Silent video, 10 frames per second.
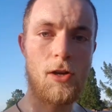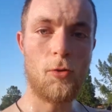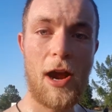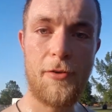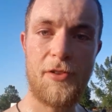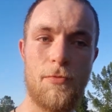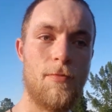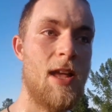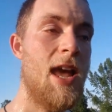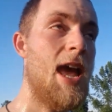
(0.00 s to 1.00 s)
around you.
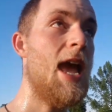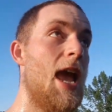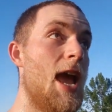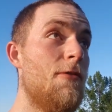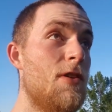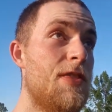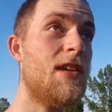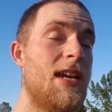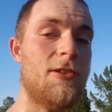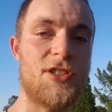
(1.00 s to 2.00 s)

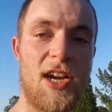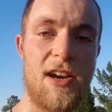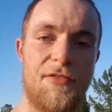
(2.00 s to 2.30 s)
Everything outside